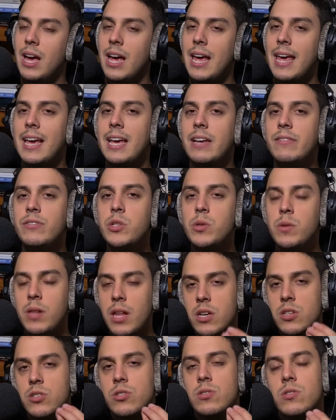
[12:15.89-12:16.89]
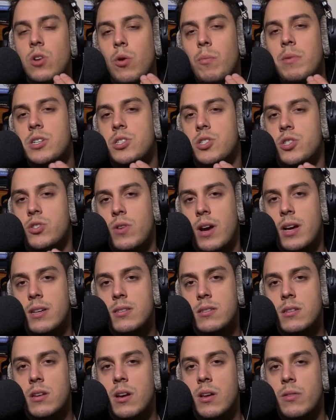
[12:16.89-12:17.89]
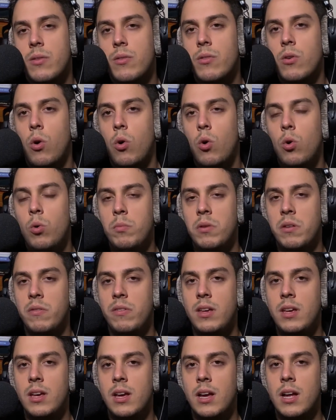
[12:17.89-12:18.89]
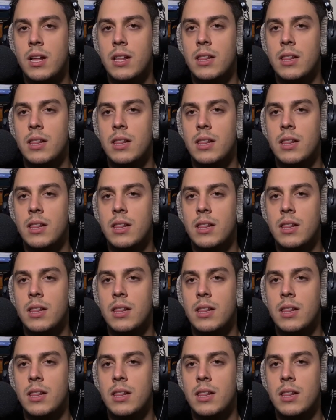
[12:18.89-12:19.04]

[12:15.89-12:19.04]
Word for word: It gives you so much stress through the whole movie.